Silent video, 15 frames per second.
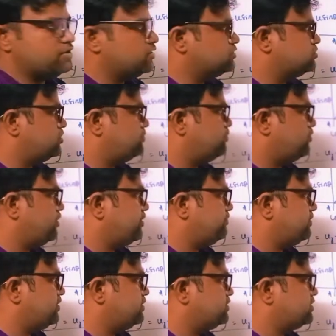So at point
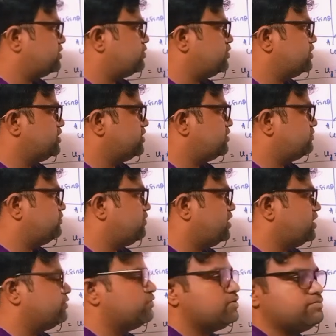B, the coordinate of y
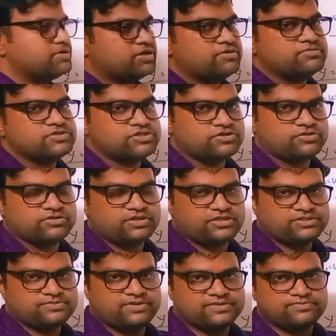will become 0. The
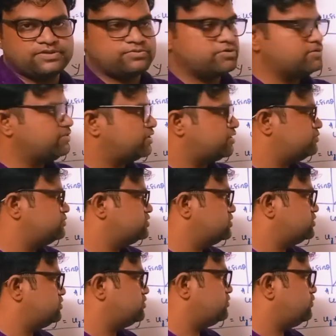displacement will become
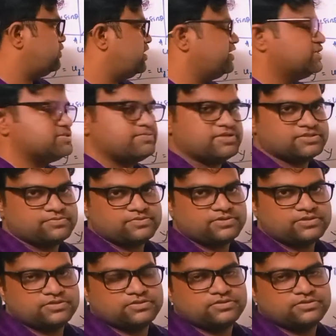0. Y displacement.